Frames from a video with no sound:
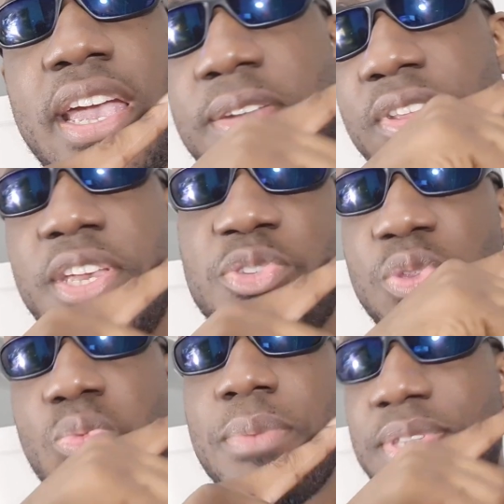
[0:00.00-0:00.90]
head over there to
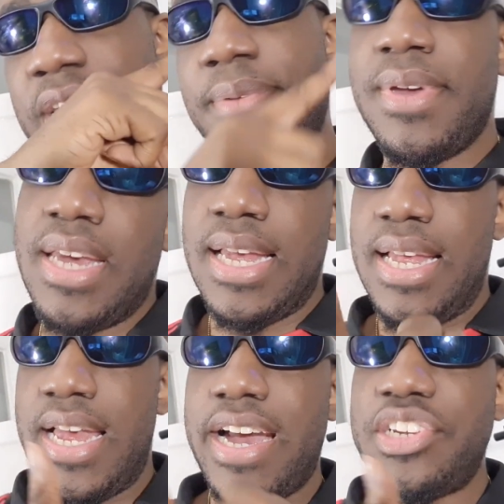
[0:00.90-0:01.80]
the website,
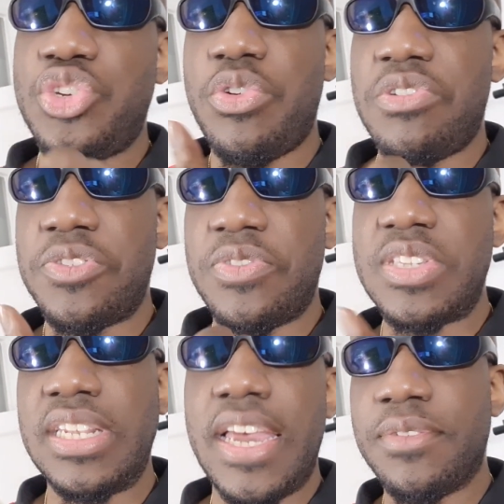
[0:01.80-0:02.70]
and join us for
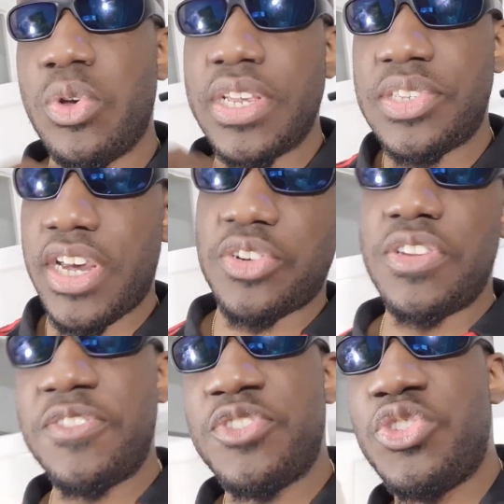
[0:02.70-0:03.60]
this live cooking
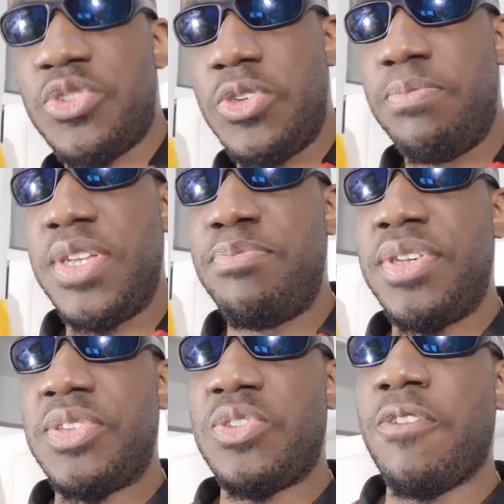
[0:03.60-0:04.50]
section of stupid
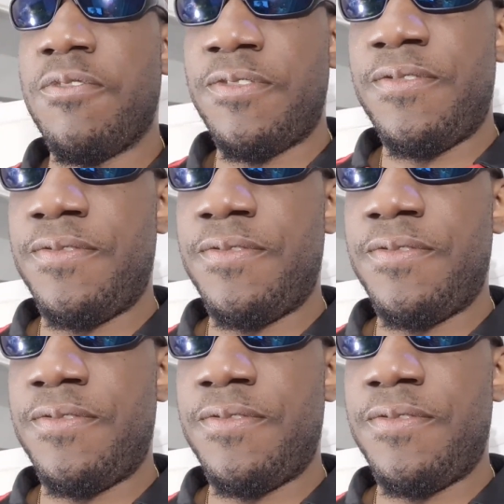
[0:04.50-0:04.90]
pieces of